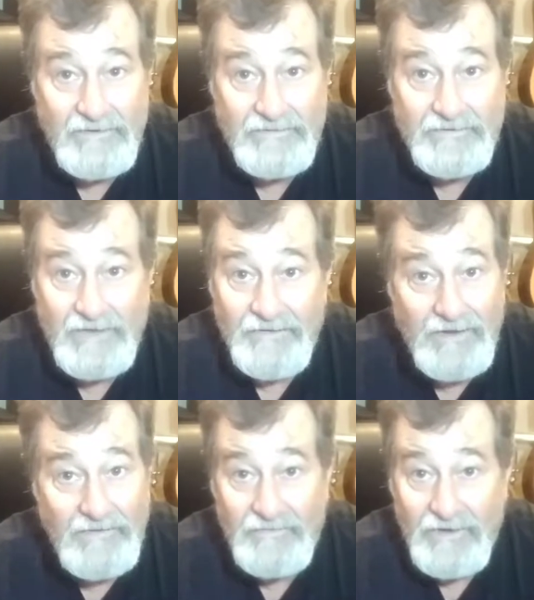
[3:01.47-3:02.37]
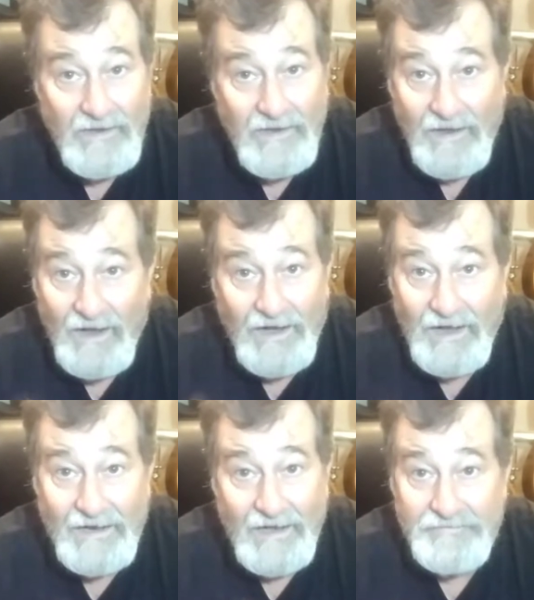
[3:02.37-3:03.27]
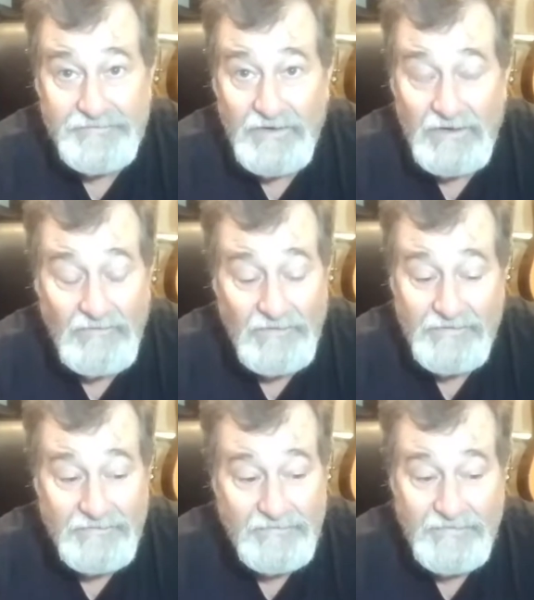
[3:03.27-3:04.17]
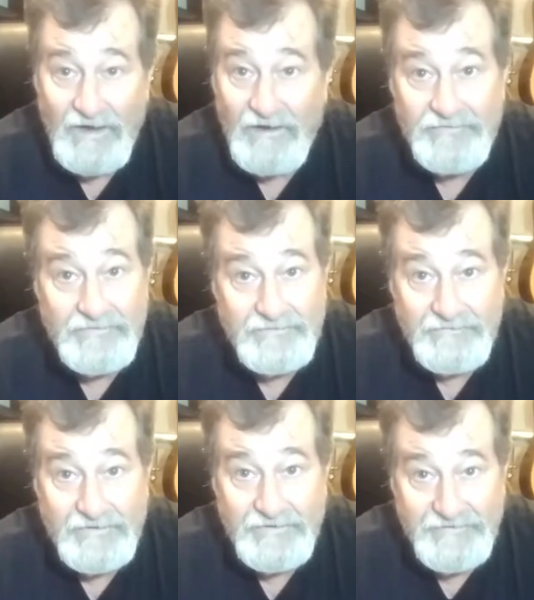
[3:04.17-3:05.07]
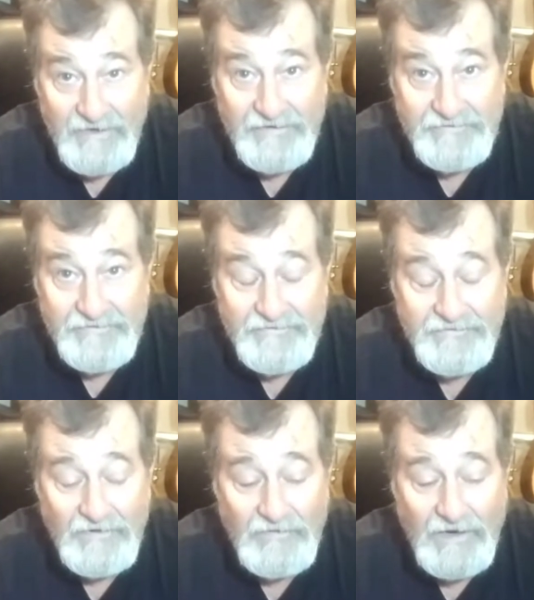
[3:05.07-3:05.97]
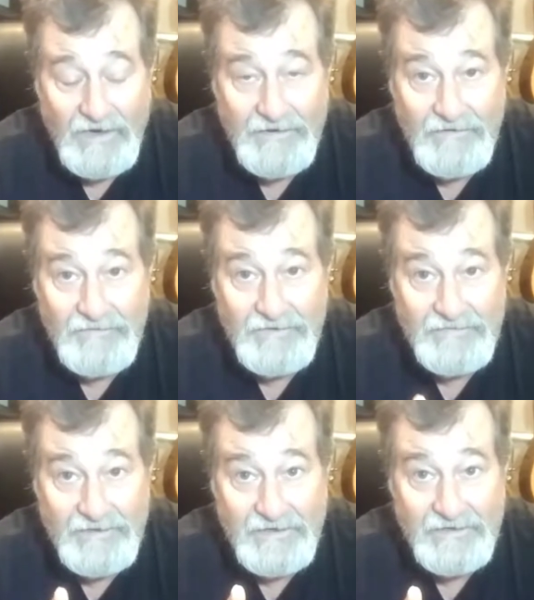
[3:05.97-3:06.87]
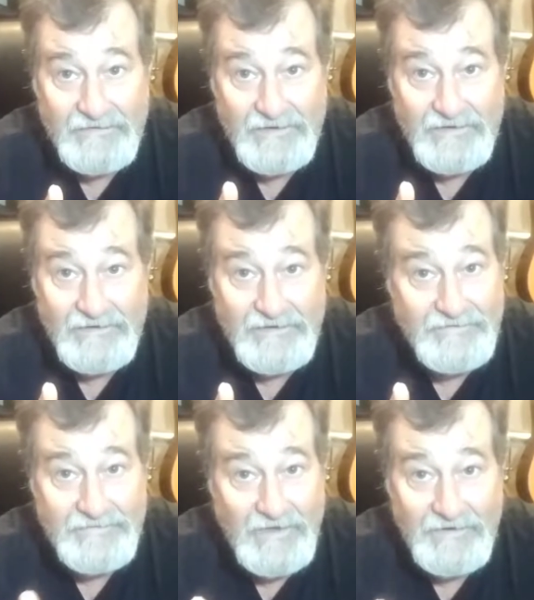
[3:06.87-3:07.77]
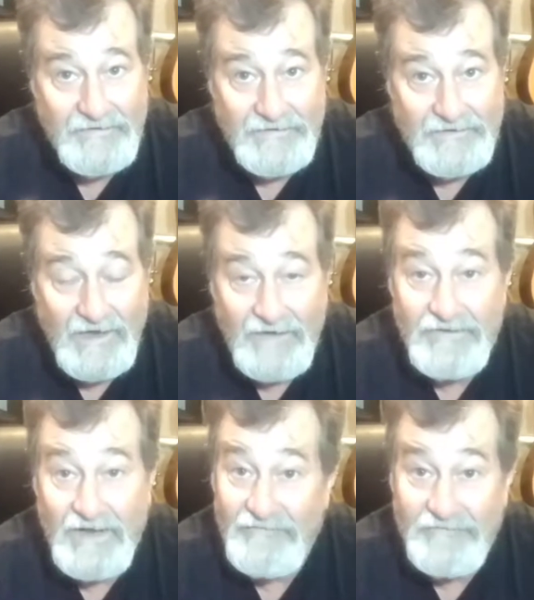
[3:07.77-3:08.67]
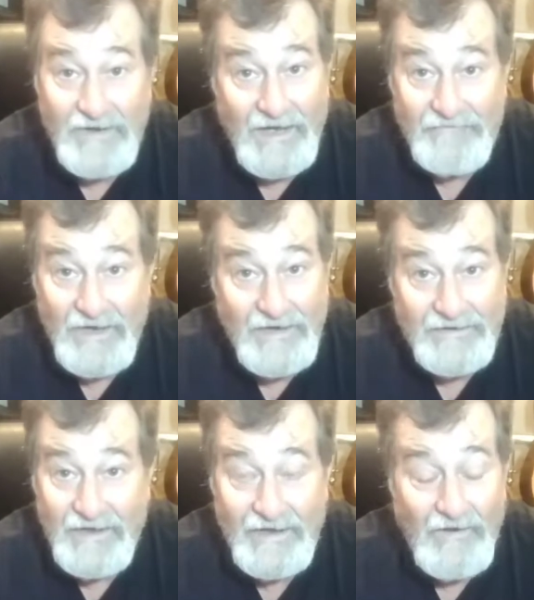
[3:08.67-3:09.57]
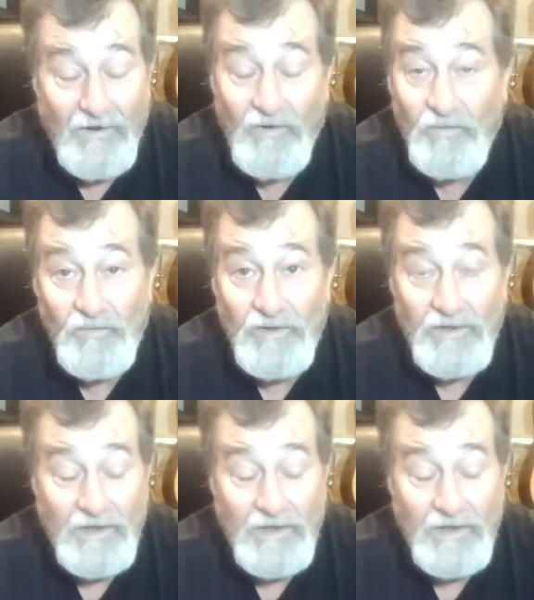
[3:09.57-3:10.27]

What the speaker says: those. And I know I got stuck with thousands of cassettes, so I know that it's not a good. I've got a whole